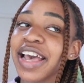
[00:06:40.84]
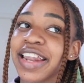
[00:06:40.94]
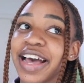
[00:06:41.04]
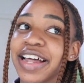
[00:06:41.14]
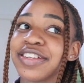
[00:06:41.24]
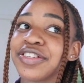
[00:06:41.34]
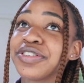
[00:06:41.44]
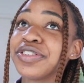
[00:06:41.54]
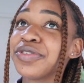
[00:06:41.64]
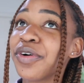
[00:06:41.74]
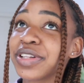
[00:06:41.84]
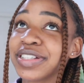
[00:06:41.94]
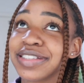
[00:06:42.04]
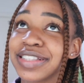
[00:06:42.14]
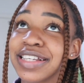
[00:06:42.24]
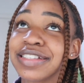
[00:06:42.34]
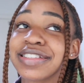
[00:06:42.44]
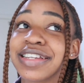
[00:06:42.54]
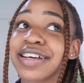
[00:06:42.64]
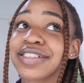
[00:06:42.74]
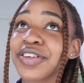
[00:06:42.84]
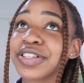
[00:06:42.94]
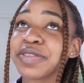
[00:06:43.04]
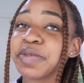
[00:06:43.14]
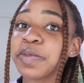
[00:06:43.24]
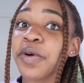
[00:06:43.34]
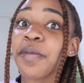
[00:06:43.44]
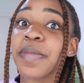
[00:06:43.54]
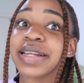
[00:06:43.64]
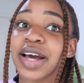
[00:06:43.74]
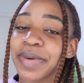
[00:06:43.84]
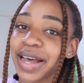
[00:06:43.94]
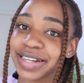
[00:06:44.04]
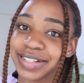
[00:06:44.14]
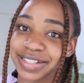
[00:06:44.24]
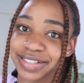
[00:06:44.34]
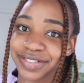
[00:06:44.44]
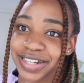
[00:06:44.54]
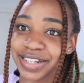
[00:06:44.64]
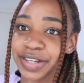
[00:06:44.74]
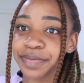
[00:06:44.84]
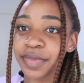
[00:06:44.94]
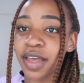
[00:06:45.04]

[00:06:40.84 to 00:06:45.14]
and I had to do all these things, text all these people, but now my ID is ready.